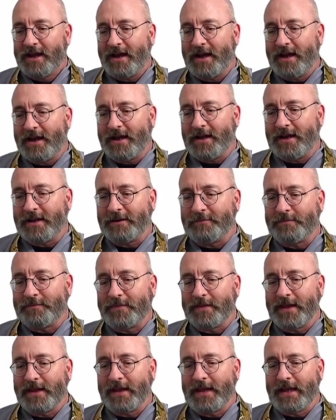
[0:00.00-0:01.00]
And
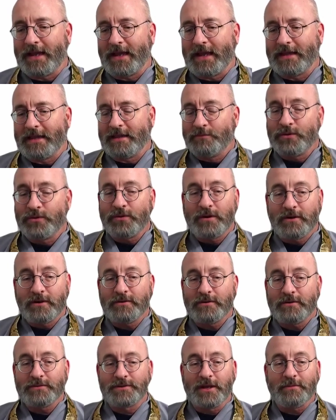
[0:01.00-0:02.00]
the Buddha
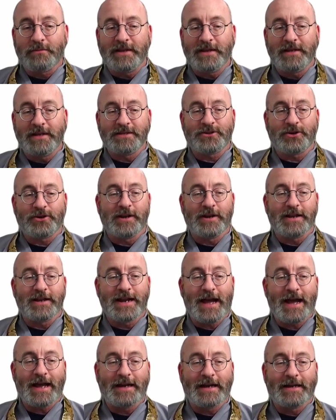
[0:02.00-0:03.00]
knew it was going to be his turn to
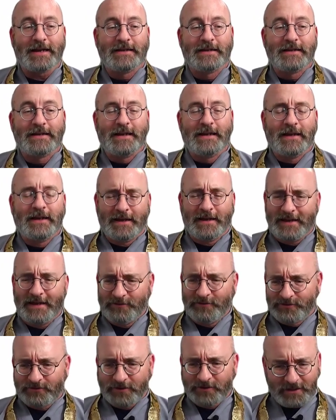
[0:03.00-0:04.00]
die. And he
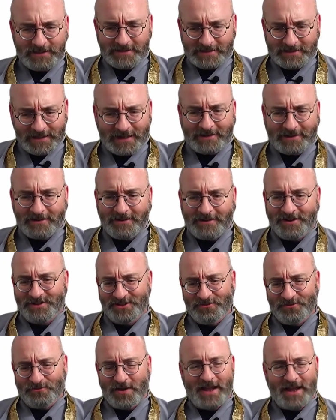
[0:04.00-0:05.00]
was really sick along
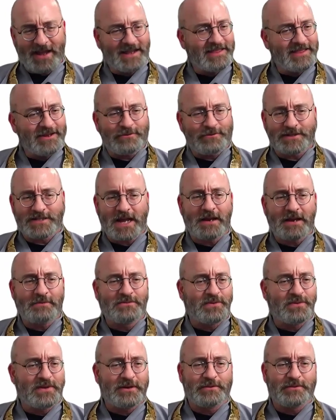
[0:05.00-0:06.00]
the way. And there were
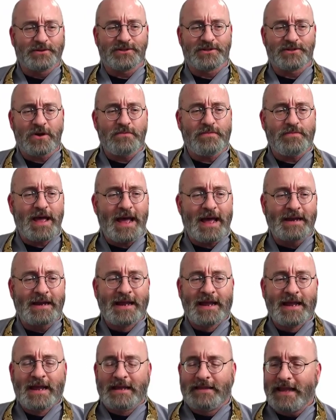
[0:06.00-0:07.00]
times when it was so bad
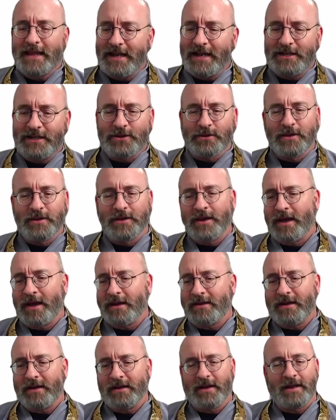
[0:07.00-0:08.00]
that he told
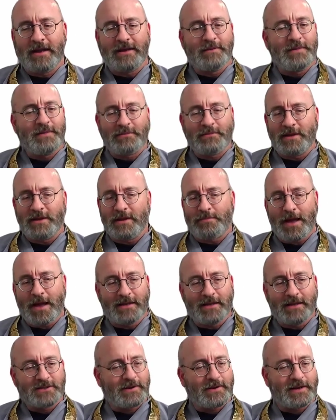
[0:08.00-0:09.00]
Ananda, "Ananda, make me a
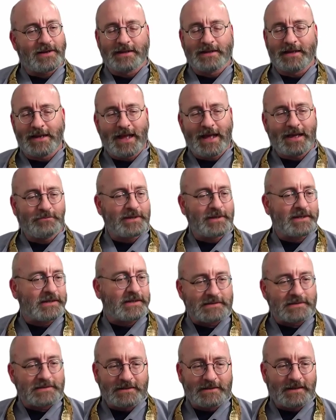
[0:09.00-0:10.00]
pallet so I can lay down,
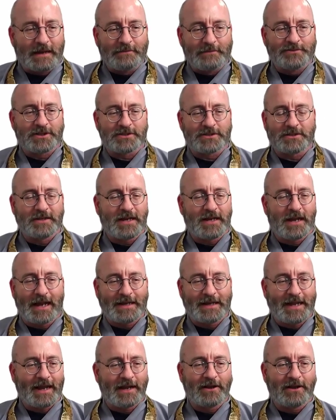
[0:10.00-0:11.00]
because
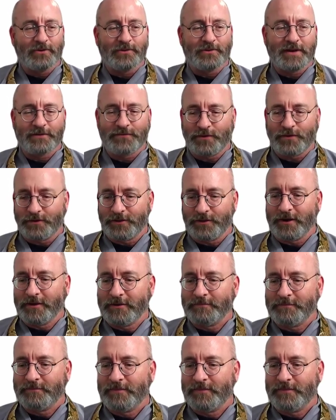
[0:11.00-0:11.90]
I can't go any further."